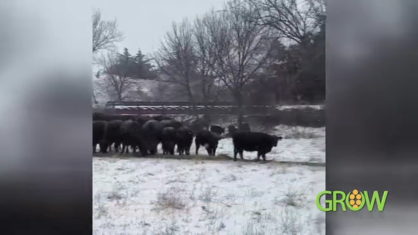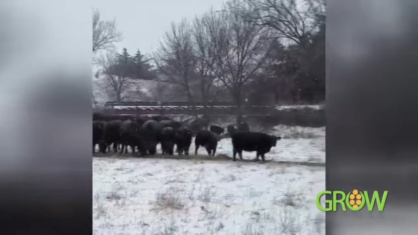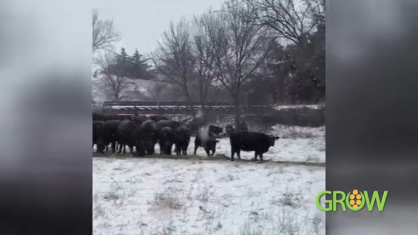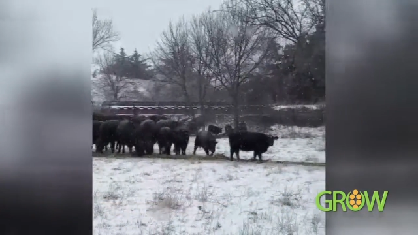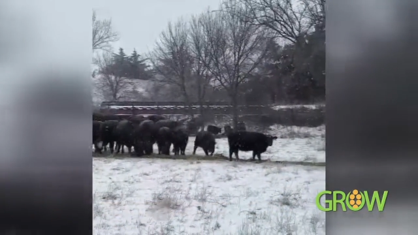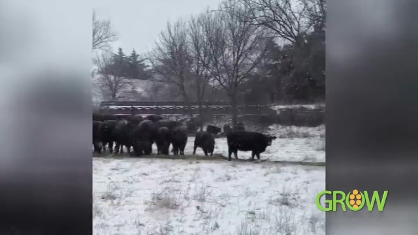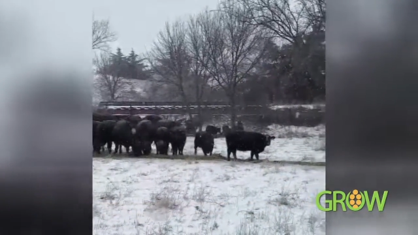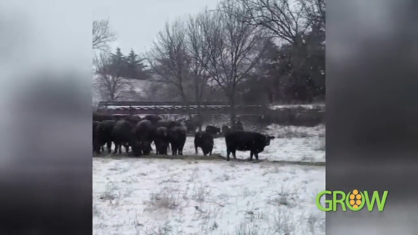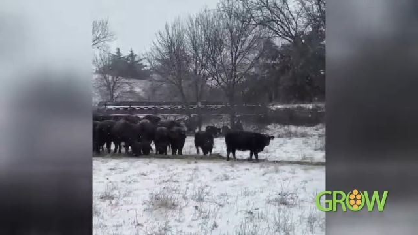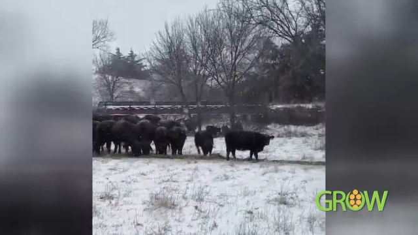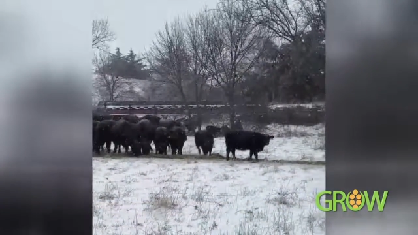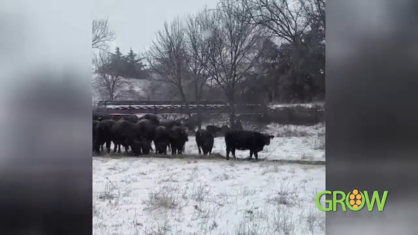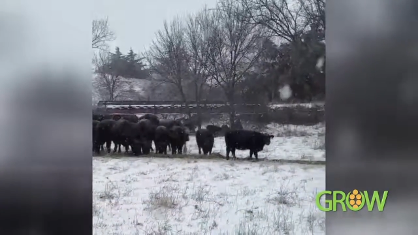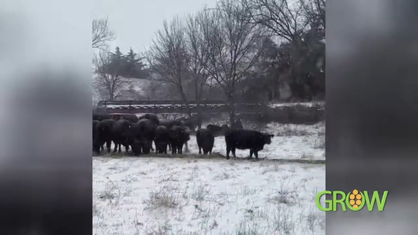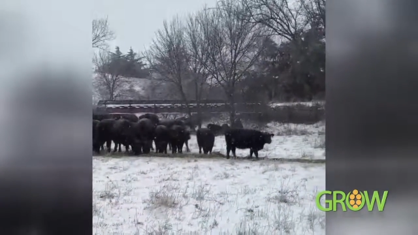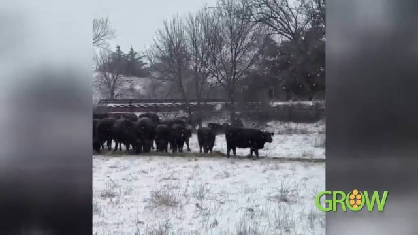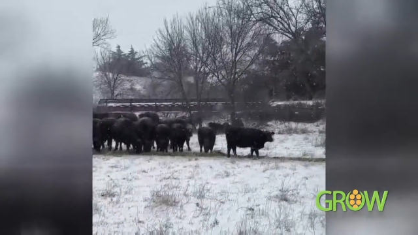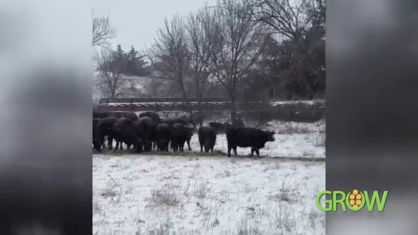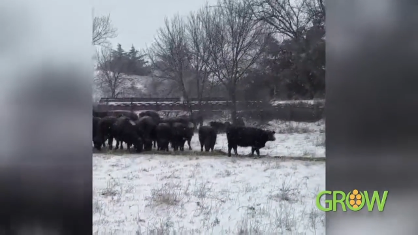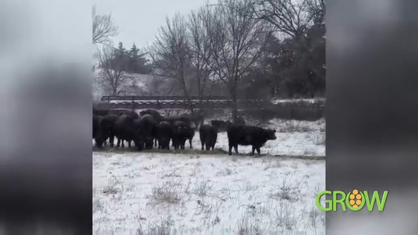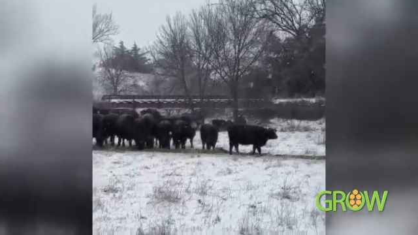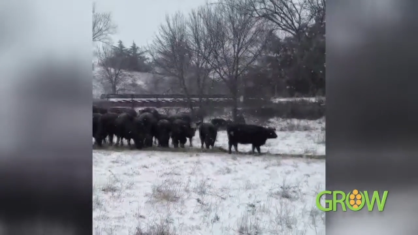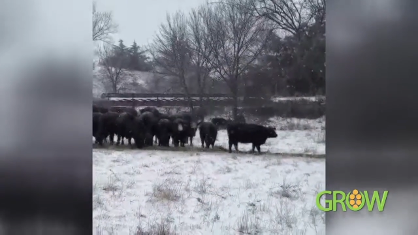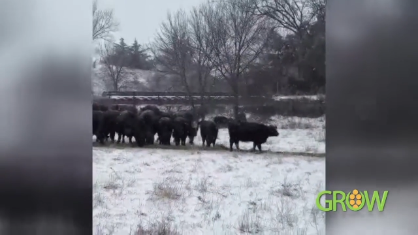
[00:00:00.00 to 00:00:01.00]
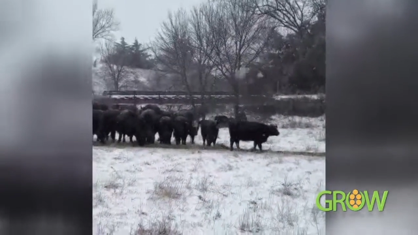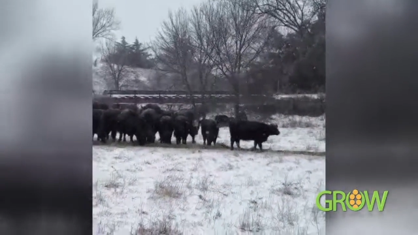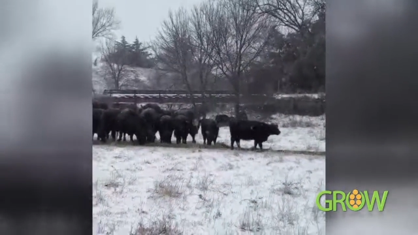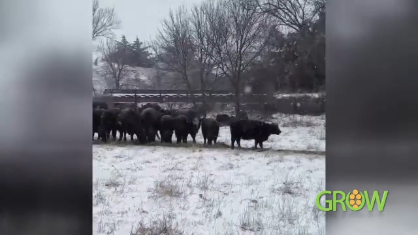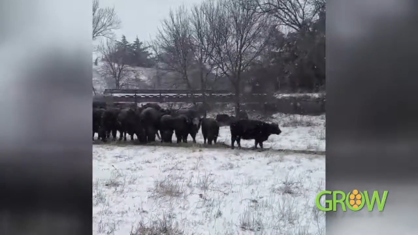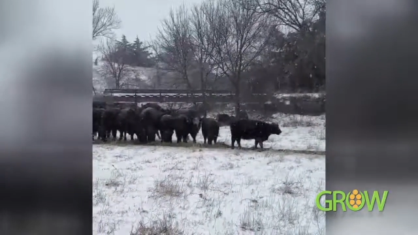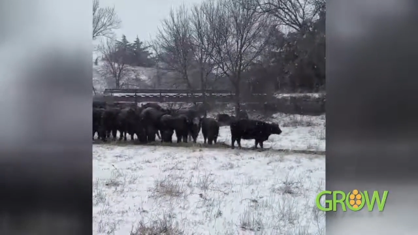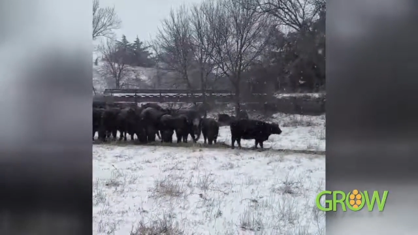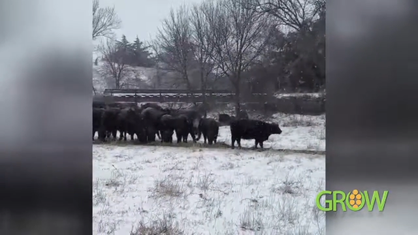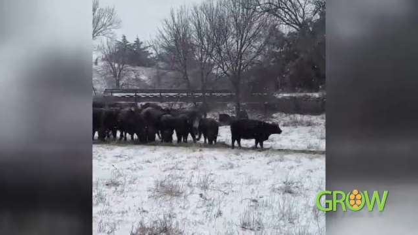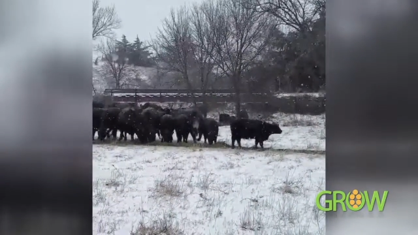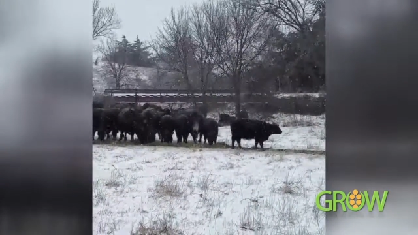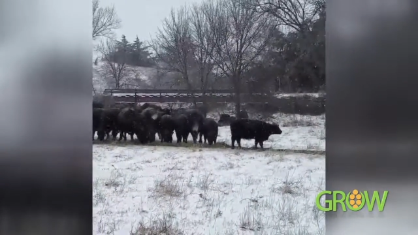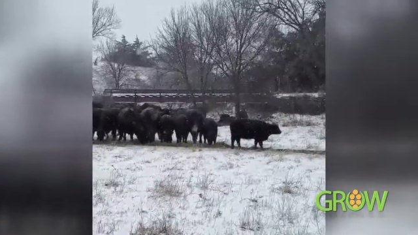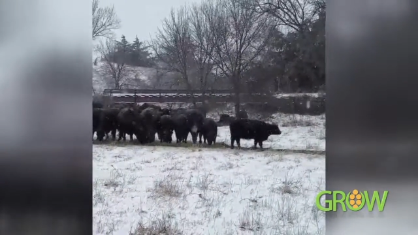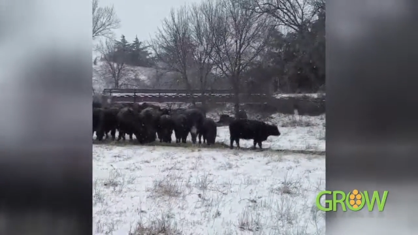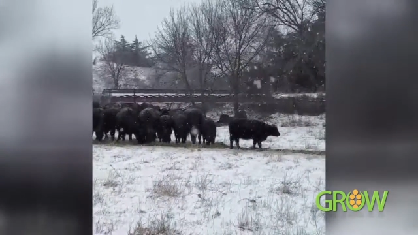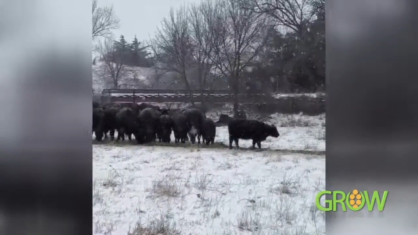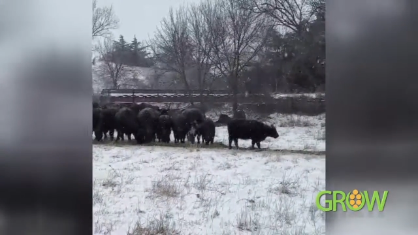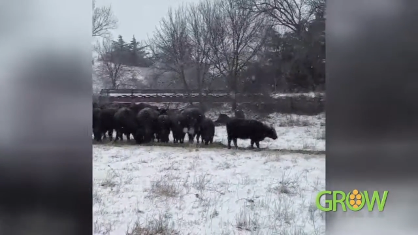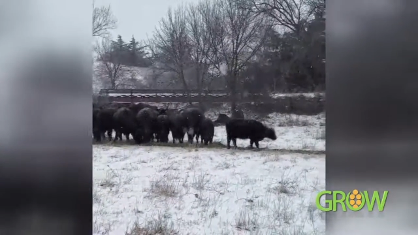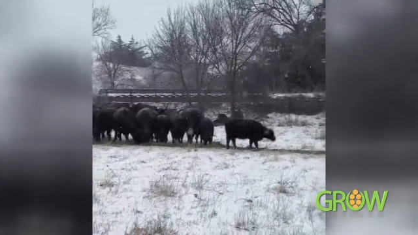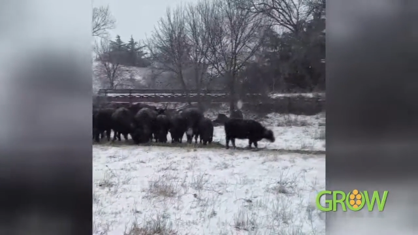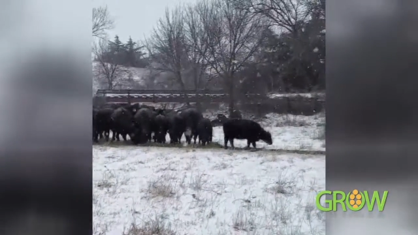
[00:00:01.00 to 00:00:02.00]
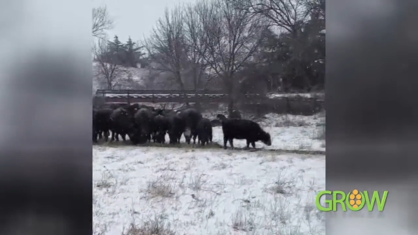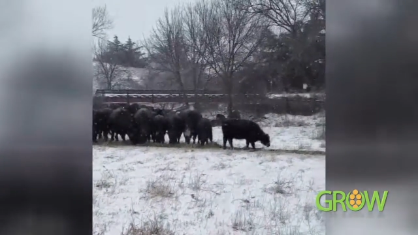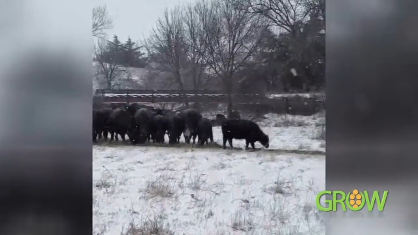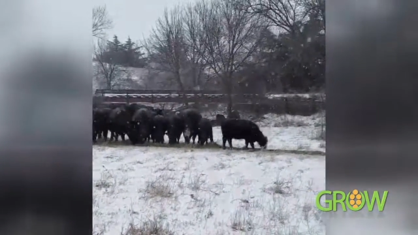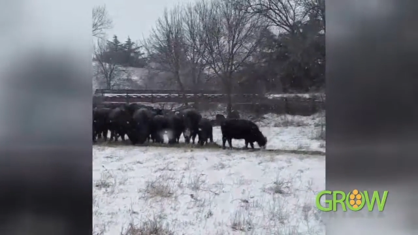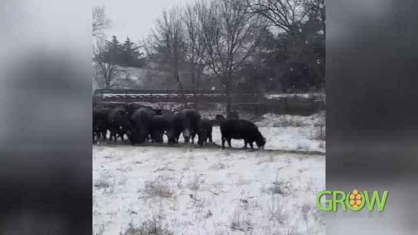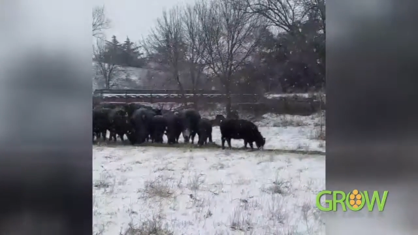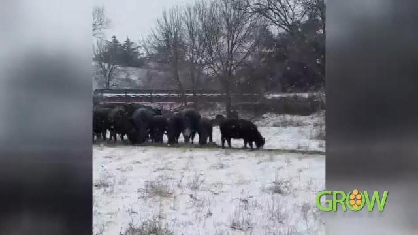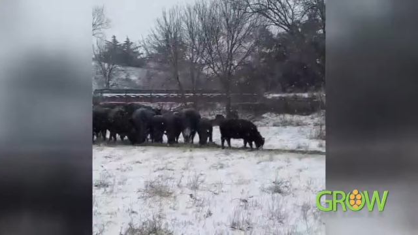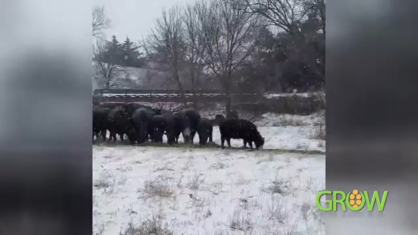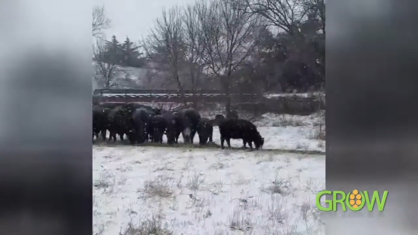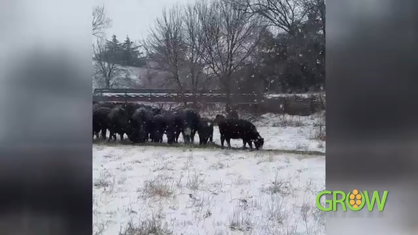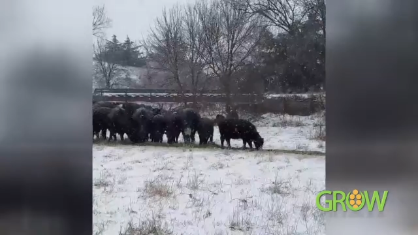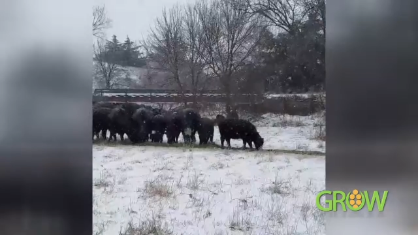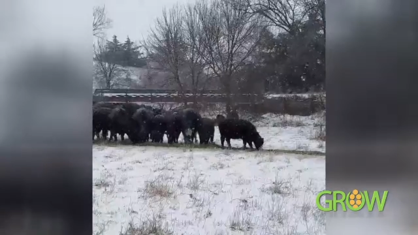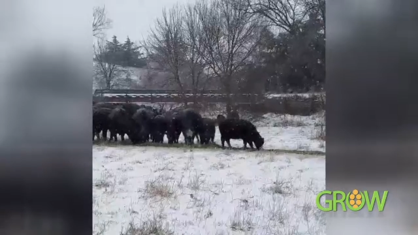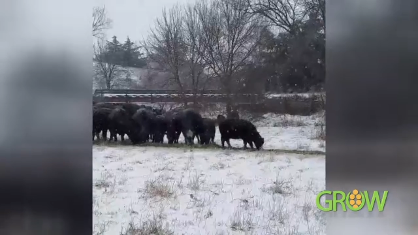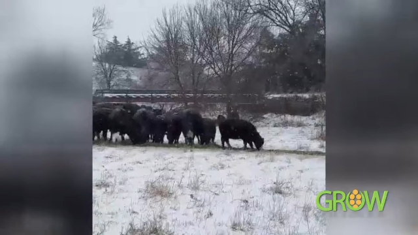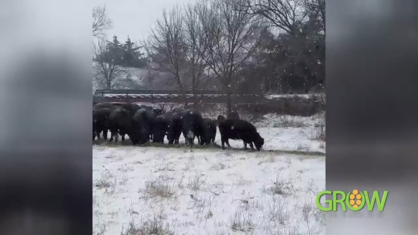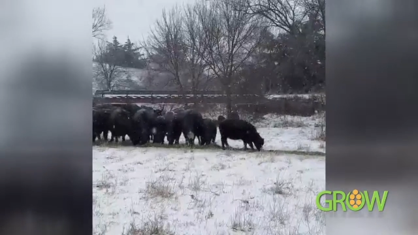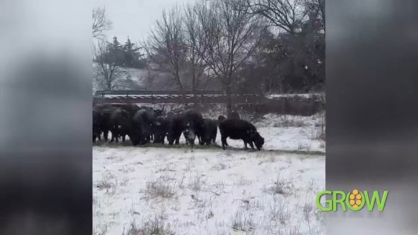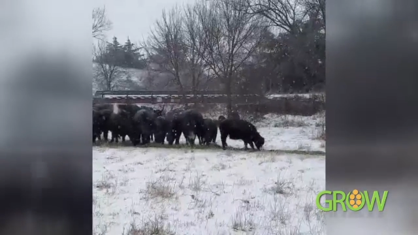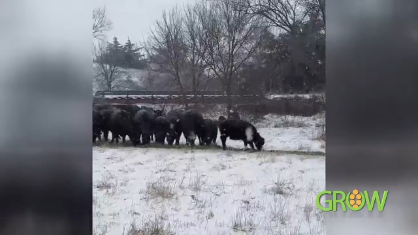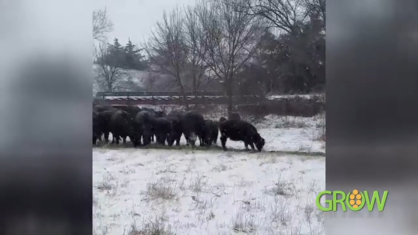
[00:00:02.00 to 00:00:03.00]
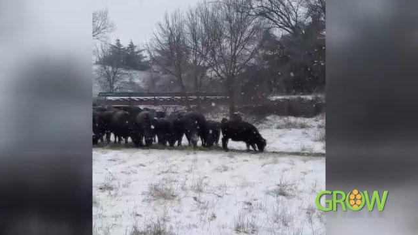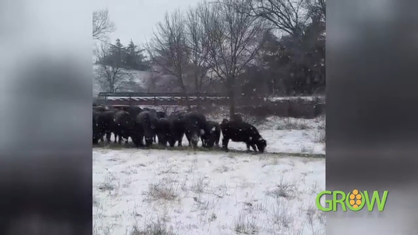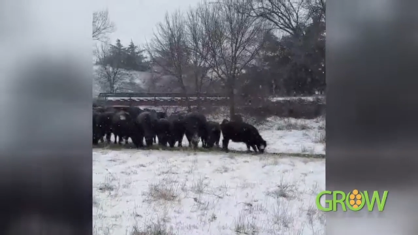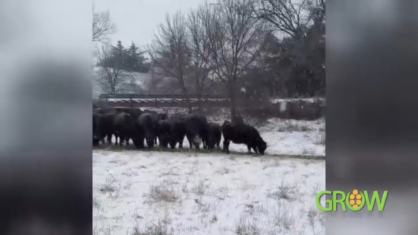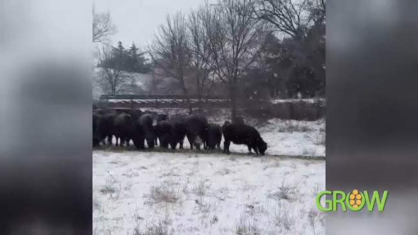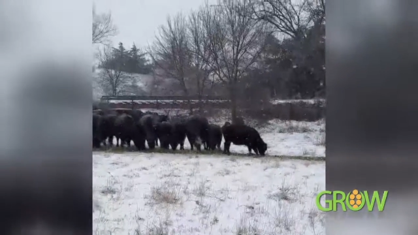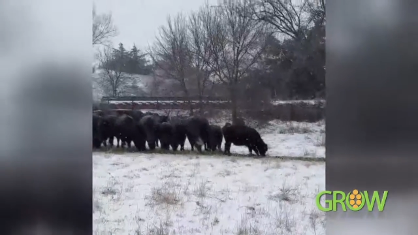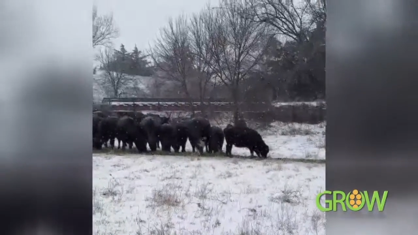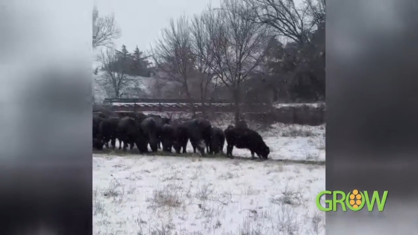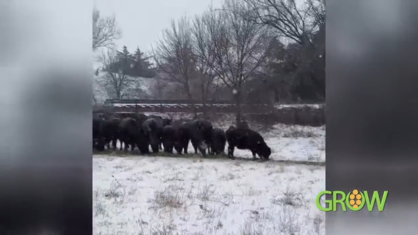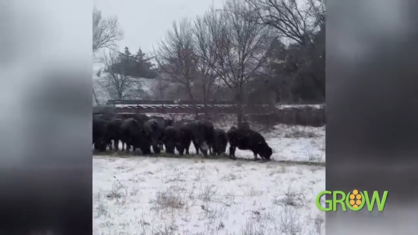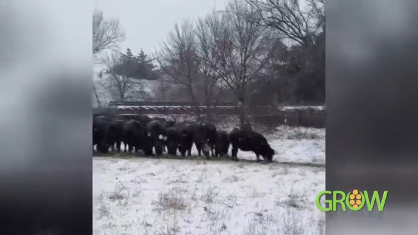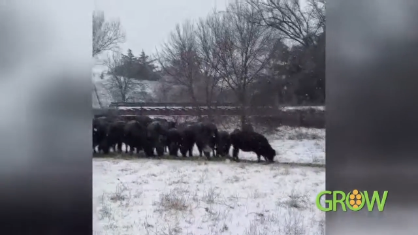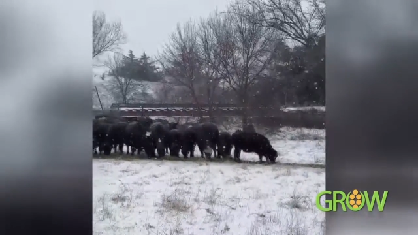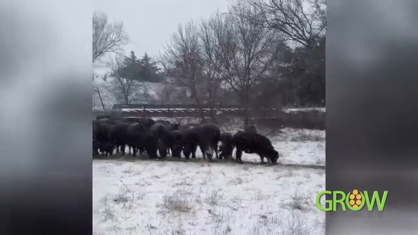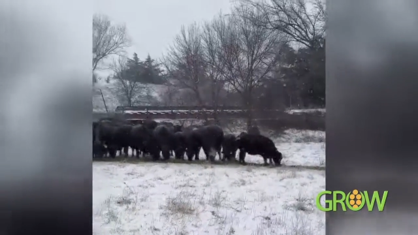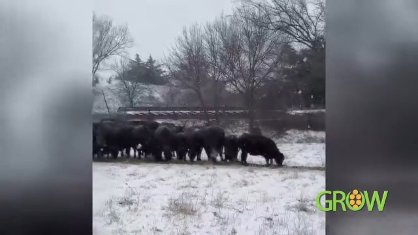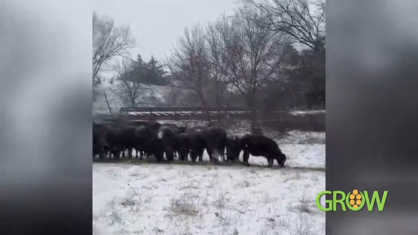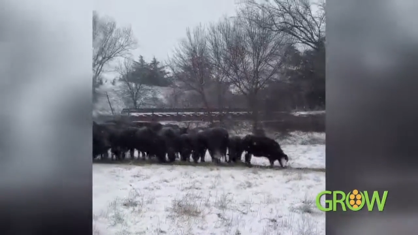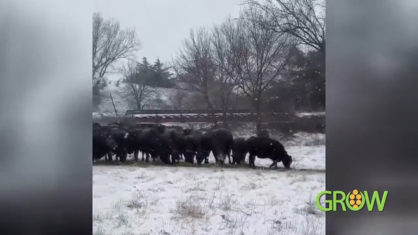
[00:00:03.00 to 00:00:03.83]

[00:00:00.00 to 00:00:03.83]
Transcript: No face is visible, so there are no lips to read.